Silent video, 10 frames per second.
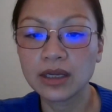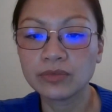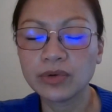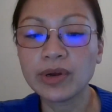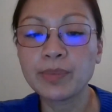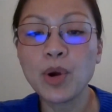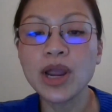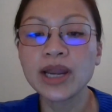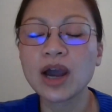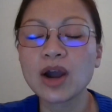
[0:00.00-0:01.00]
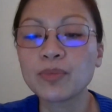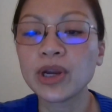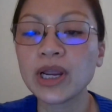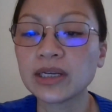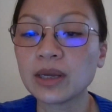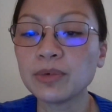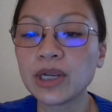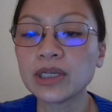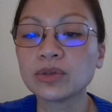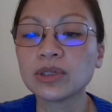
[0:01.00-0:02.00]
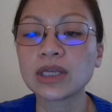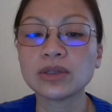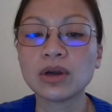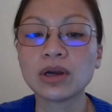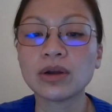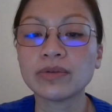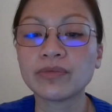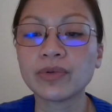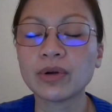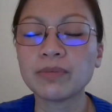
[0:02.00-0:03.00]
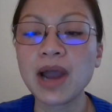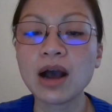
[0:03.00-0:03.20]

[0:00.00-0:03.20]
If we report an outbreak and WHO does not confirm,